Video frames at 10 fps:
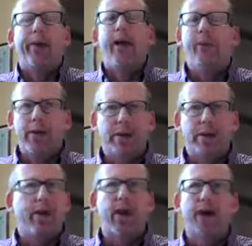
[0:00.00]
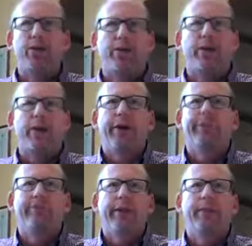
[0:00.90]
We have much to be thankful for.
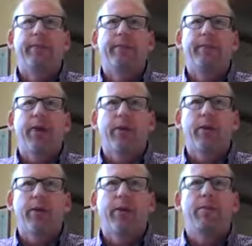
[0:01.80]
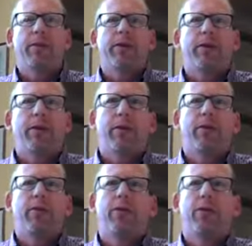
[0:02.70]
Man, do we have much to be
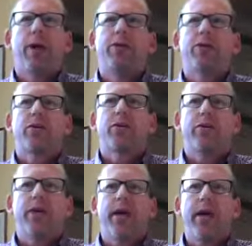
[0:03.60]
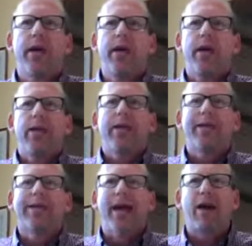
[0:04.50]
thankful for. And so today,
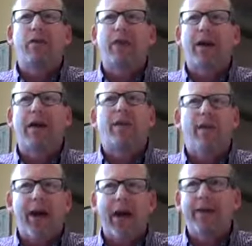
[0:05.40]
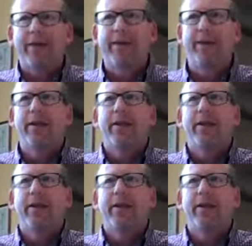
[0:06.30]
let's not forget that,